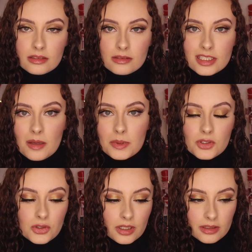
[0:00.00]
tip and
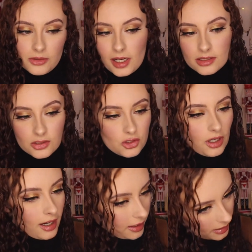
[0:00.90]
trick that you guys could
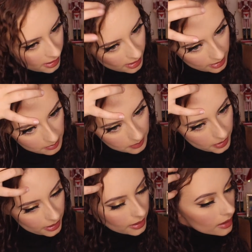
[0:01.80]
try.
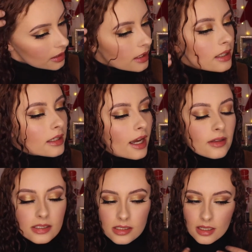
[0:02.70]
But yeah,
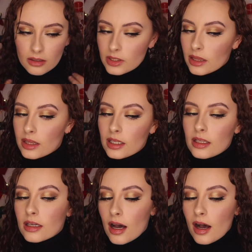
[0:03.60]
this is
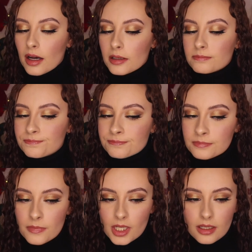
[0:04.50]
everything.
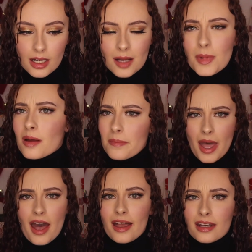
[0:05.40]
Again, I'm not
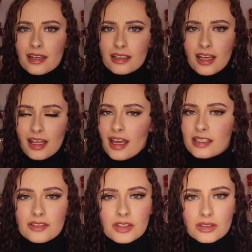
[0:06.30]
mad at
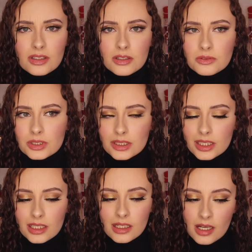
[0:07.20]
any of the look,
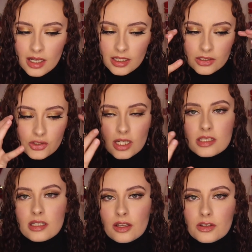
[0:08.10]
really, just
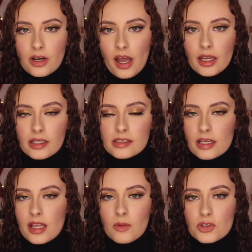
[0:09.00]
the under eyes,
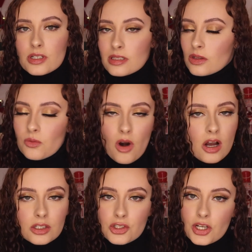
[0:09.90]
and that was just the
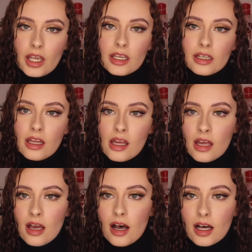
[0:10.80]
wrong shade.
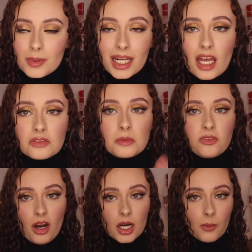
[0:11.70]
And again, from
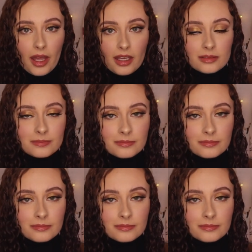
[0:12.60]
far away,